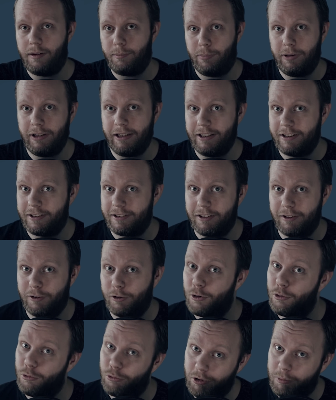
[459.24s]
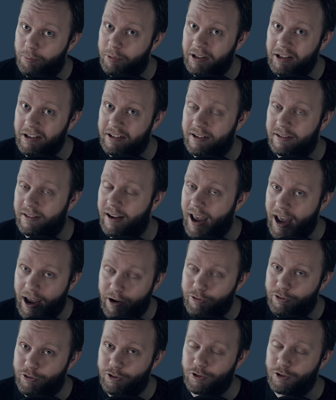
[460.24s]
Please repeat
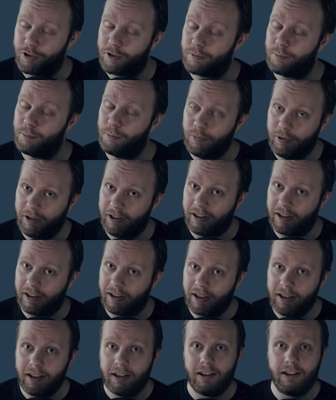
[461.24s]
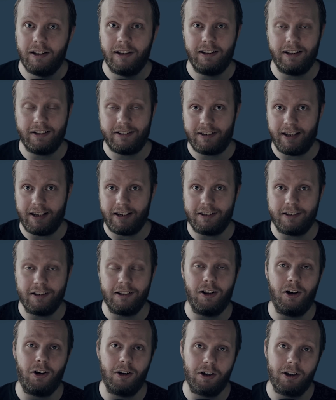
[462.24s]
after me. Let's take the
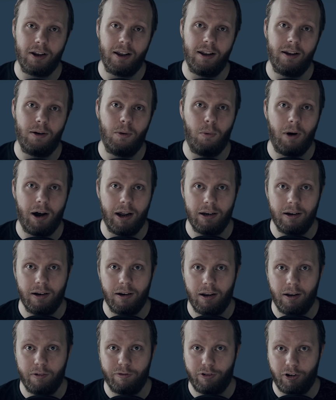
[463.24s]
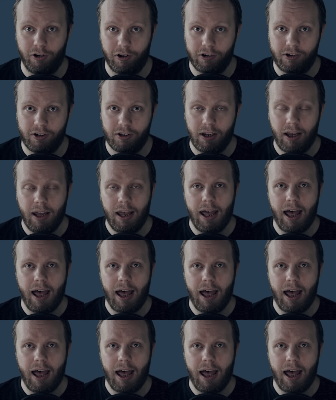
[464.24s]
long one first.